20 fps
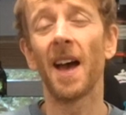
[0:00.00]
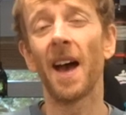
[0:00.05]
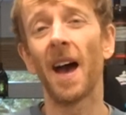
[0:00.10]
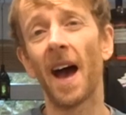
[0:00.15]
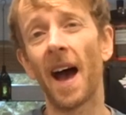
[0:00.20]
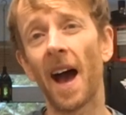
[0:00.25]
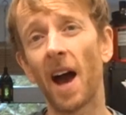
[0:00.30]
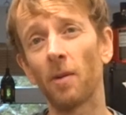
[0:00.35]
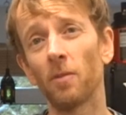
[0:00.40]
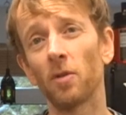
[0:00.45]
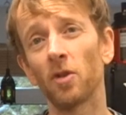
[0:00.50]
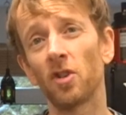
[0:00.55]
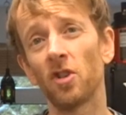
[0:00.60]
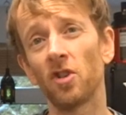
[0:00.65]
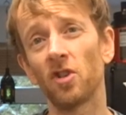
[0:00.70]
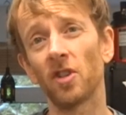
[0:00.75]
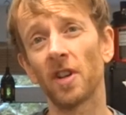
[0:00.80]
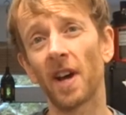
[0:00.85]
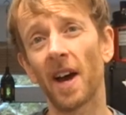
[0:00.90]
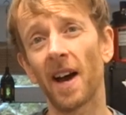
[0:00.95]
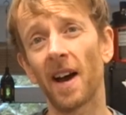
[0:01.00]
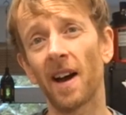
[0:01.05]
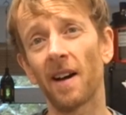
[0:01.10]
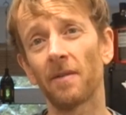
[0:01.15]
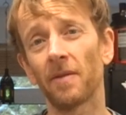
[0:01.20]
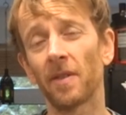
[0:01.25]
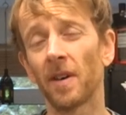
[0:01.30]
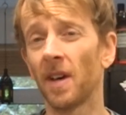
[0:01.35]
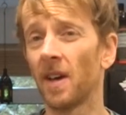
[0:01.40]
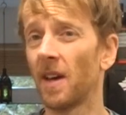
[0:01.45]
How much you should
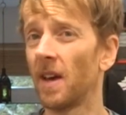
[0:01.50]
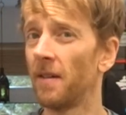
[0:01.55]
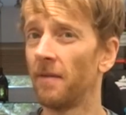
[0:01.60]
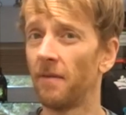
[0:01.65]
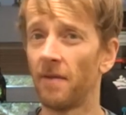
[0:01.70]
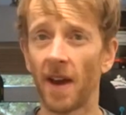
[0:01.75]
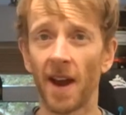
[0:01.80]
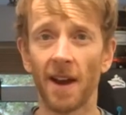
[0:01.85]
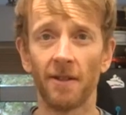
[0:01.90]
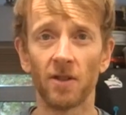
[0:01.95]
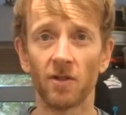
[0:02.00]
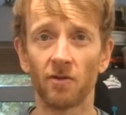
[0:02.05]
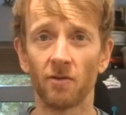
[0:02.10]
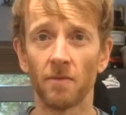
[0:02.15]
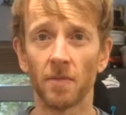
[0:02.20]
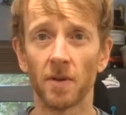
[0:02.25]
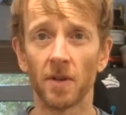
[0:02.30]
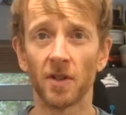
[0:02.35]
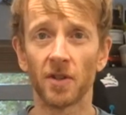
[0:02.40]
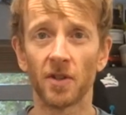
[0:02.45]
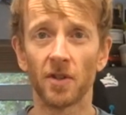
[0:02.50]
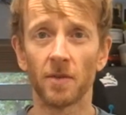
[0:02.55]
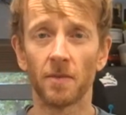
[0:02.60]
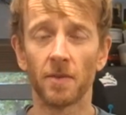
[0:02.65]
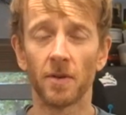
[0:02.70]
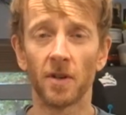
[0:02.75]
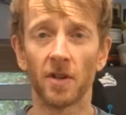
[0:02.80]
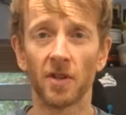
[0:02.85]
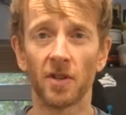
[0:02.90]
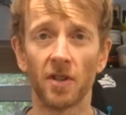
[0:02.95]
have varies from person to
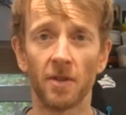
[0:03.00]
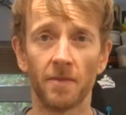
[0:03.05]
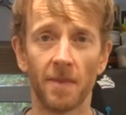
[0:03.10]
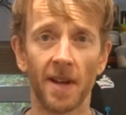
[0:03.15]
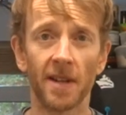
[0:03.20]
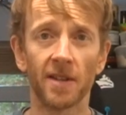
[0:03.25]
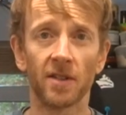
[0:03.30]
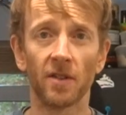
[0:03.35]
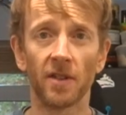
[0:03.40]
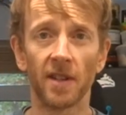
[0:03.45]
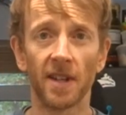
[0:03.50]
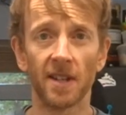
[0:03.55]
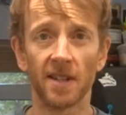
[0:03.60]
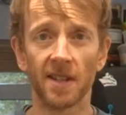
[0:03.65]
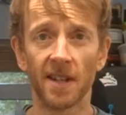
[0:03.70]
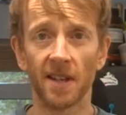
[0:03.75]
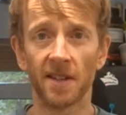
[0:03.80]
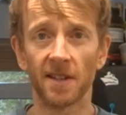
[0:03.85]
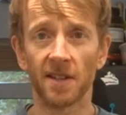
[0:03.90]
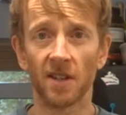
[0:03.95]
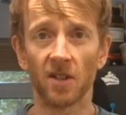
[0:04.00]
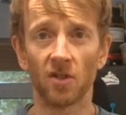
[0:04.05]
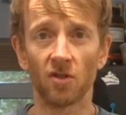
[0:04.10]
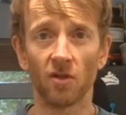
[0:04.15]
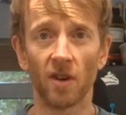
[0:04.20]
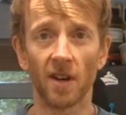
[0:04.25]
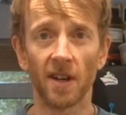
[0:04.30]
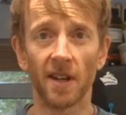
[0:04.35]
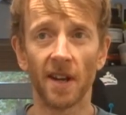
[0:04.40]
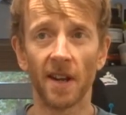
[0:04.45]
person, depends on the intensity of
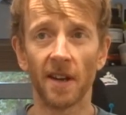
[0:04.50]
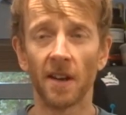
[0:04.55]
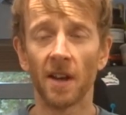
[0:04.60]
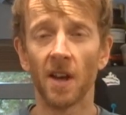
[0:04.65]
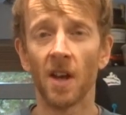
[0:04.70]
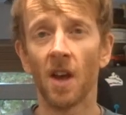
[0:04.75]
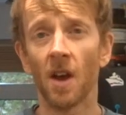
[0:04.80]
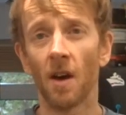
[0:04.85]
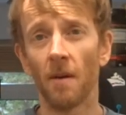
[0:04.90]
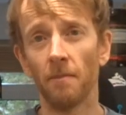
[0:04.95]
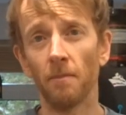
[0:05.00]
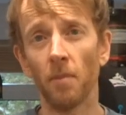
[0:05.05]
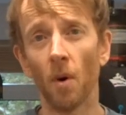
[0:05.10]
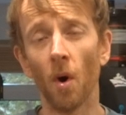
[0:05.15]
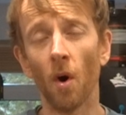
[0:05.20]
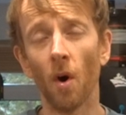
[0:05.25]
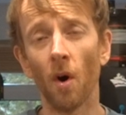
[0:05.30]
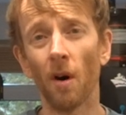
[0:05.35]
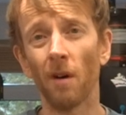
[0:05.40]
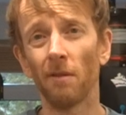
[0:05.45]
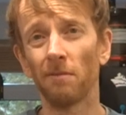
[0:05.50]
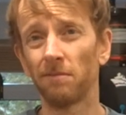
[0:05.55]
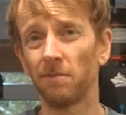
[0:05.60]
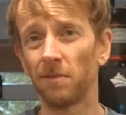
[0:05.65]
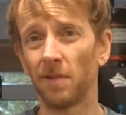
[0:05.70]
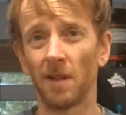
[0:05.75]
training, but